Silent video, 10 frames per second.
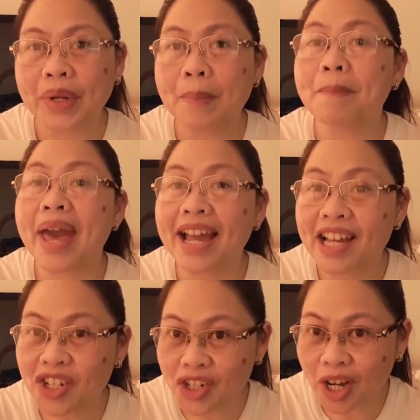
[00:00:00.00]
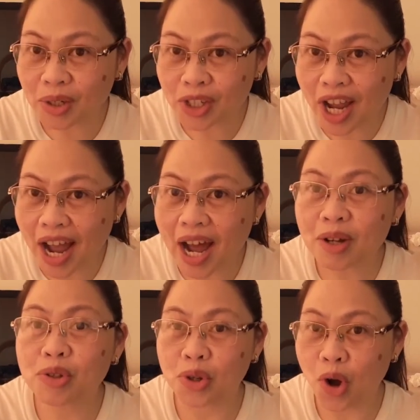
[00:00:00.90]
Mega shout
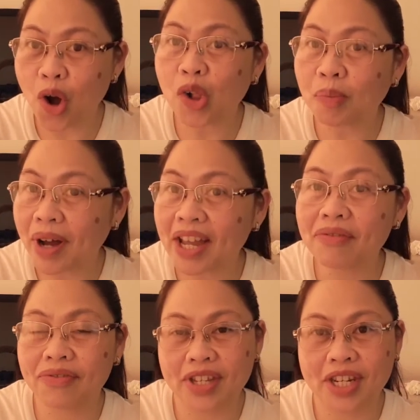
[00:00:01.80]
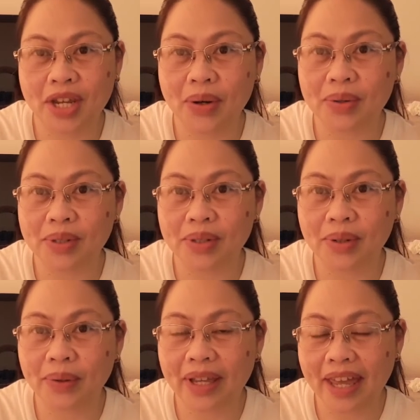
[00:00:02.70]
out to all my videos,
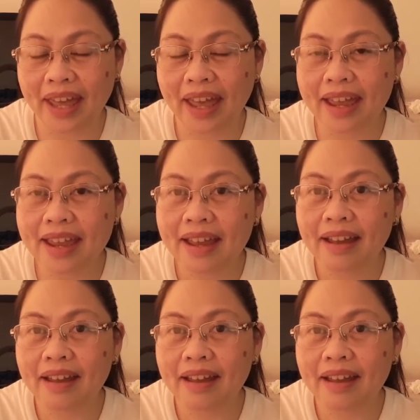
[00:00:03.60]
okay?